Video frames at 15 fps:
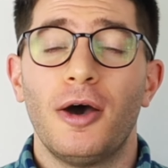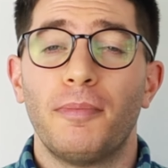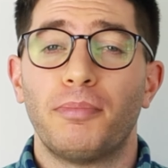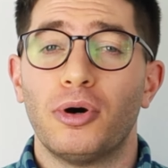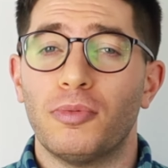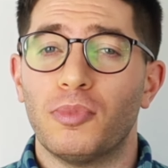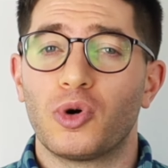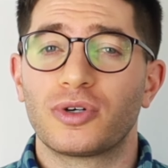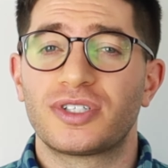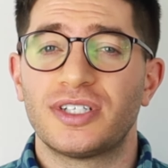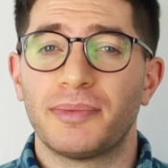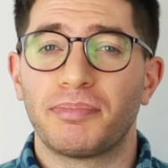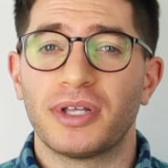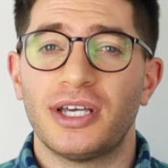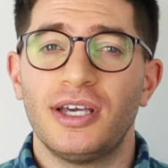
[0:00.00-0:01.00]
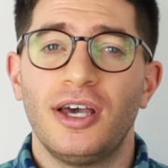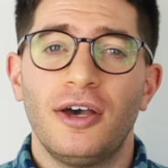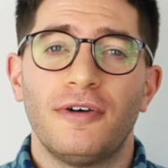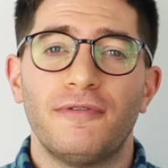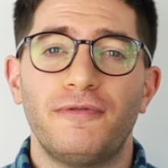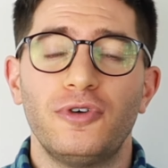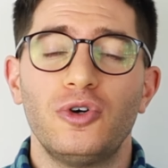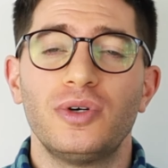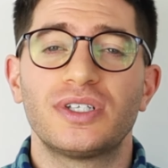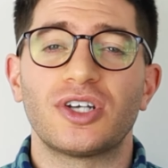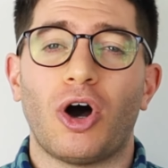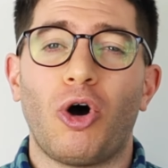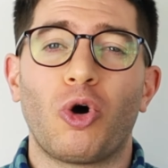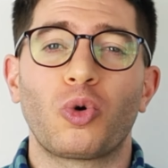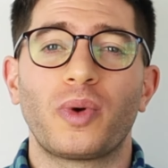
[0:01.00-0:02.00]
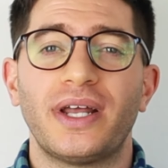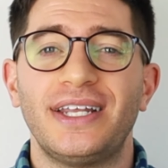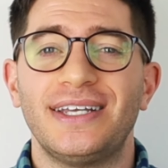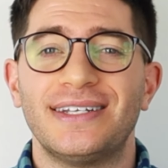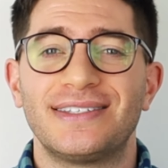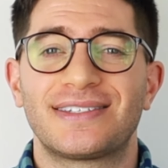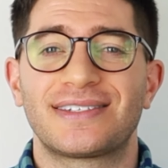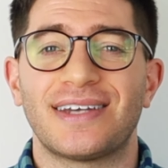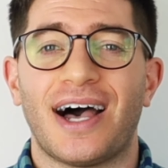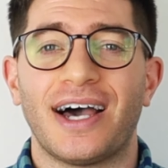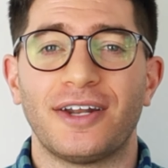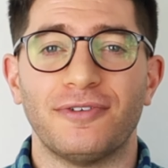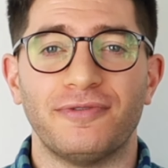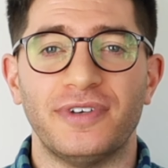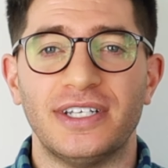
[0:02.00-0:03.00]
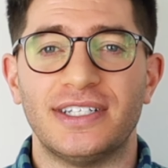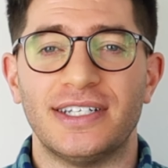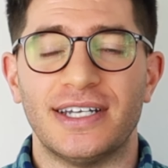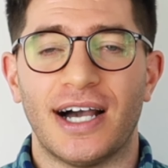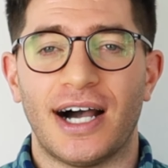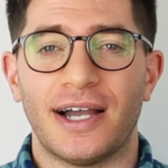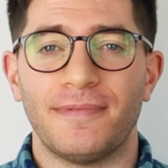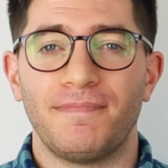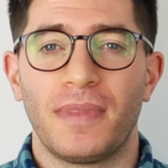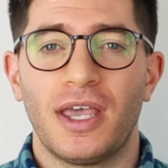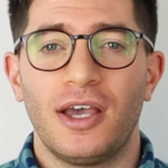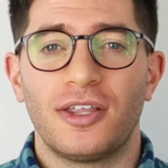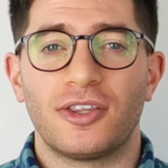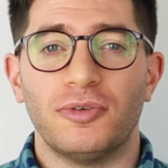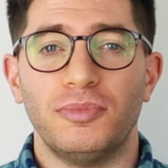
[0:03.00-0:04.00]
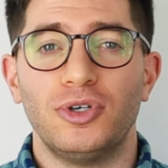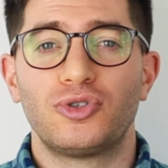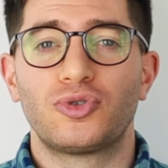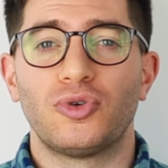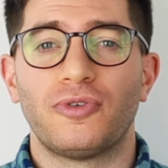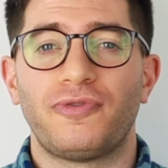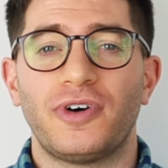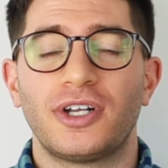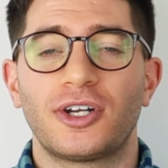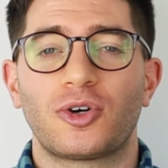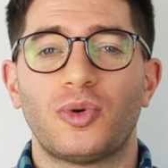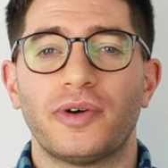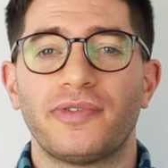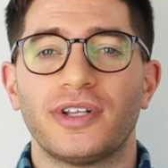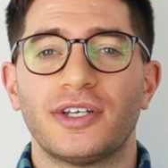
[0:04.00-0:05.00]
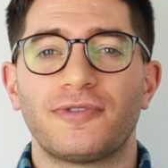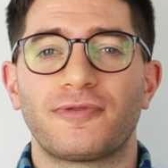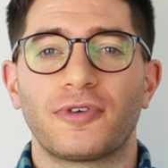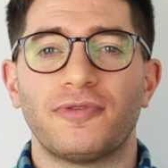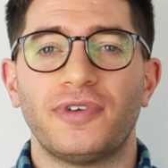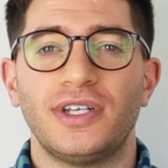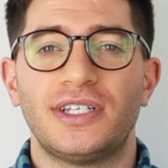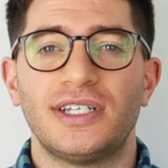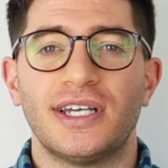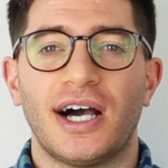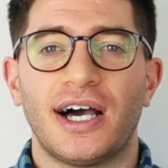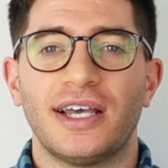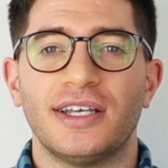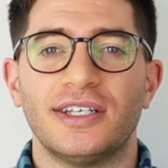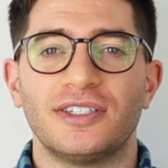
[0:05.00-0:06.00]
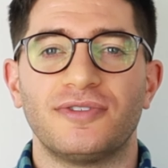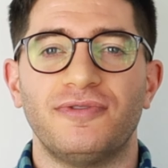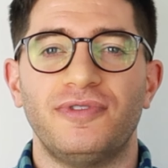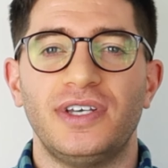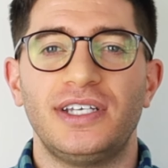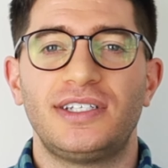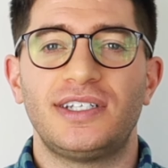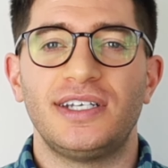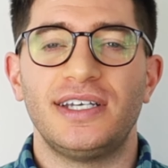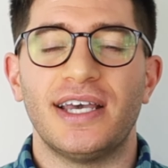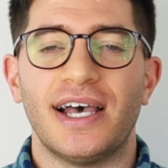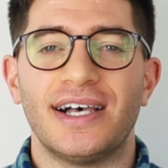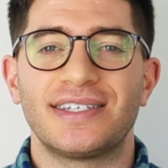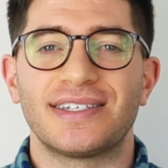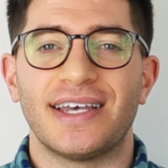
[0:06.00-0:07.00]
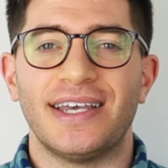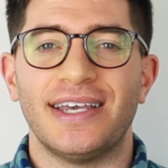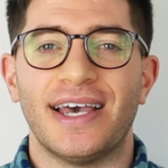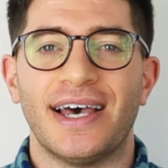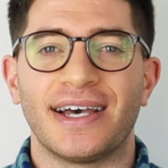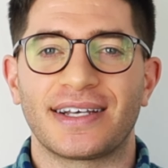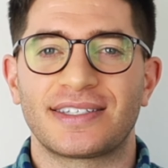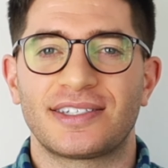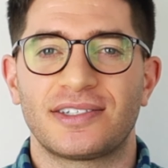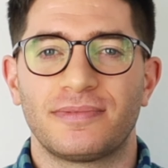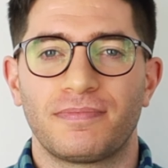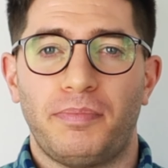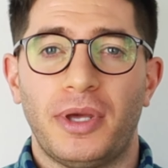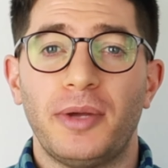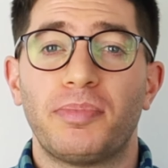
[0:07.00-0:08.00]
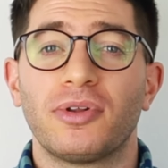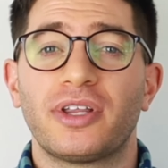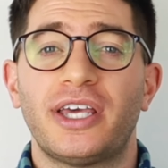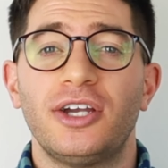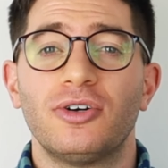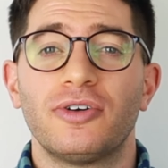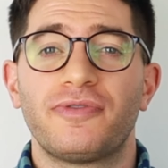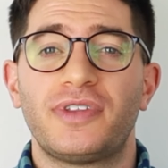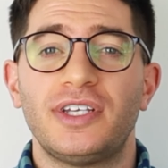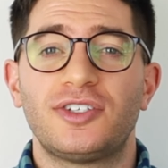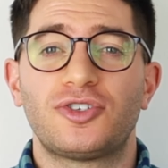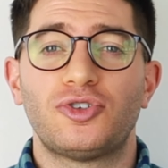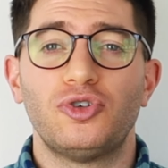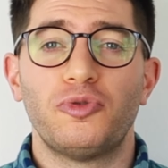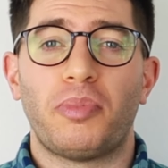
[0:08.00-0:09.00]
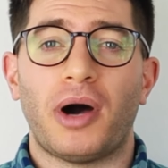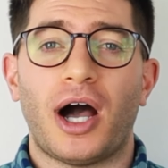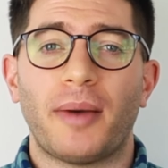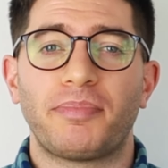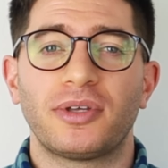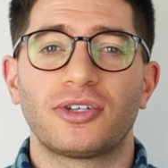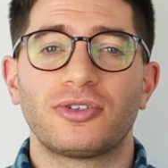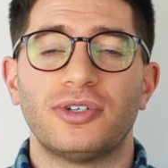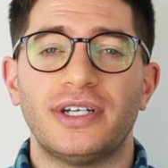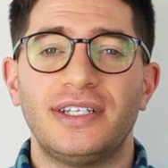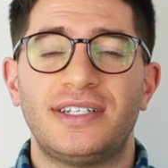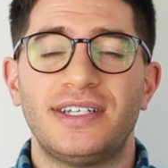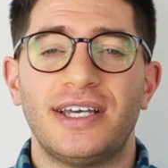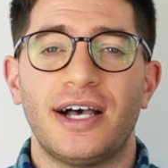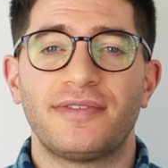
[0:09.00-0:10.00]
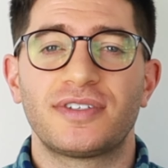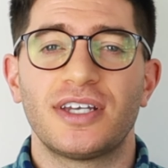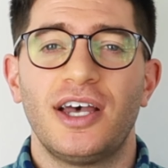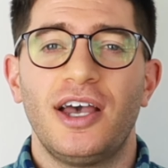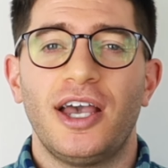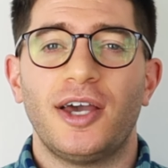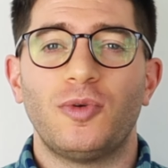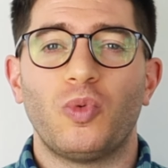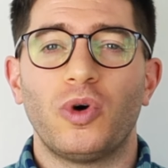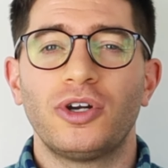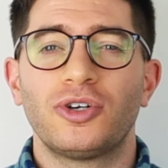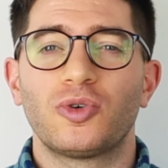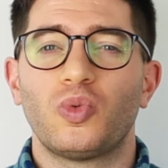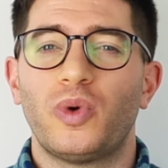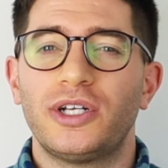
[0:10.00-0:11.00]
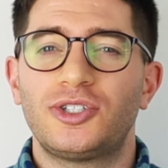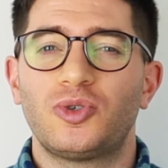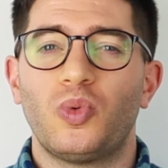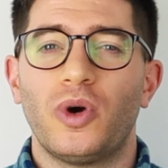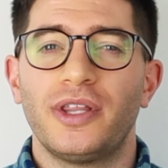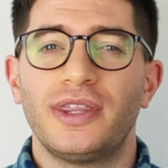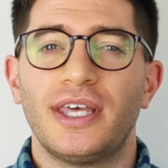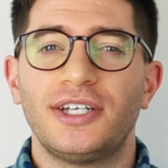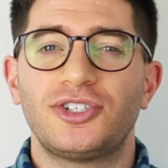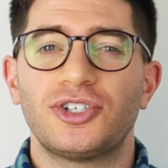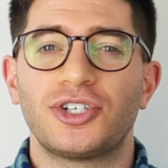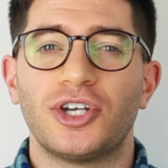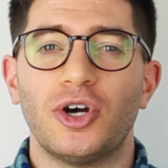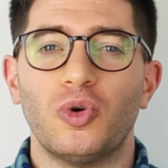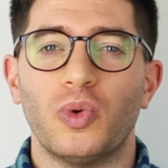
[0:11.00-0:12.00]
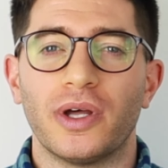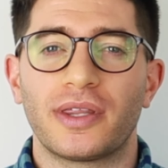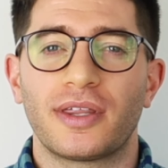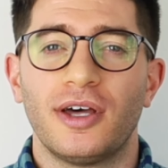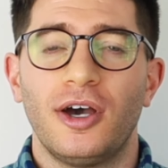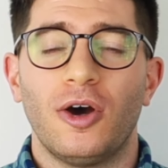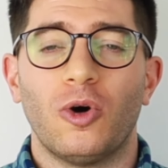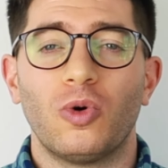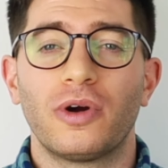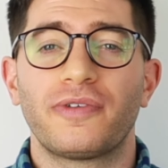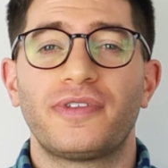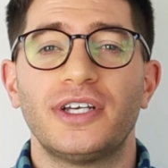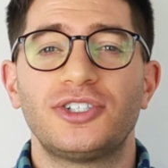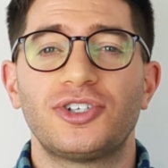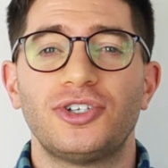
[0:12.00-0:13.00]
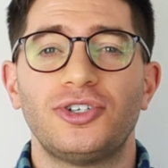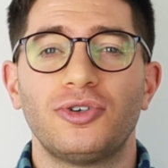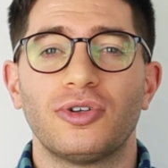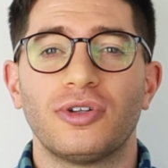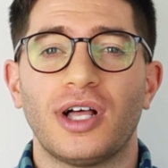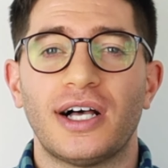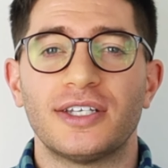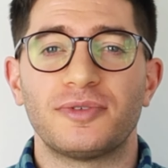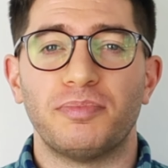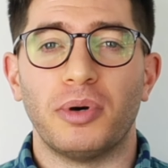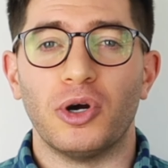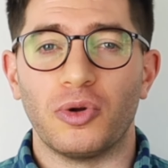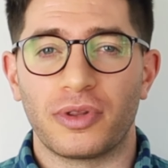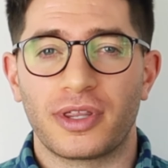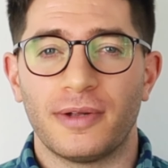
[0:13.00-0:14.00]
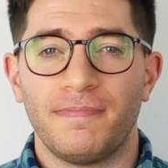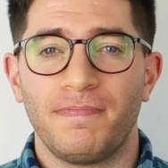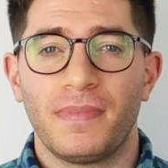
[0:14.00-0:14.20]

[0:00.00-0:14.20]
Put more simply, VOO is already inside of VTI. The mutual fund equivalent for VTI is VTSAX. People hear of these two popular ETFs and wonder which one they should go with, or if they should utilize both.